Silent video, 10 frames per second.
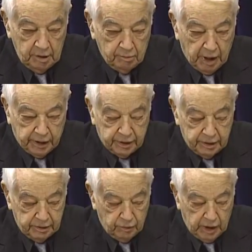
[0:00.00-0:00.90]
but
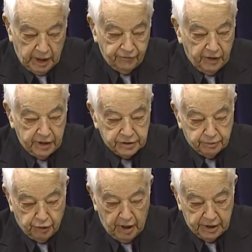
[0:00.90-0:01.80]
what I find
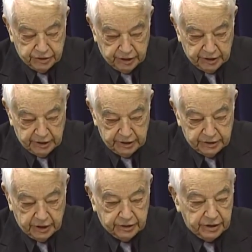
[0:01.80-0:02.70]
surprising
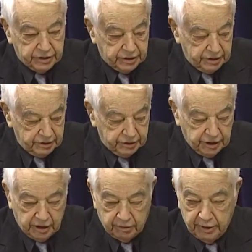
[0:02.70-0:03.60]
is that this
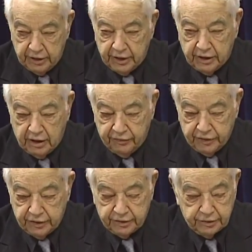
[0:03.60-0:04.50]
gentleman at
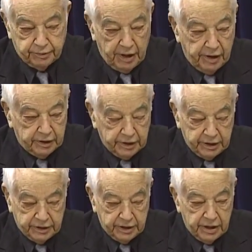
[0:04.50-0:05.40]
Harvard, who
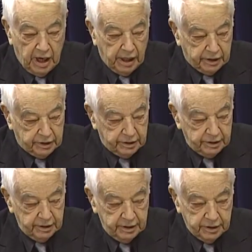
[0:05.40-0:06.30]
apparently did not
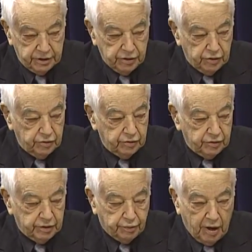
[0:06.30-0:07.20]

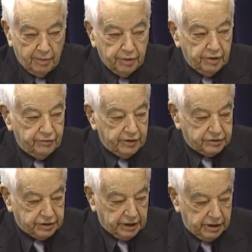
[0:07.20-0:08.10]
do the proper
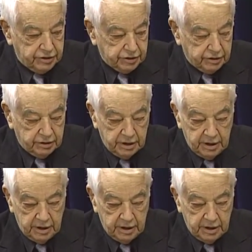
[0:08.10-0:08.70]
investigation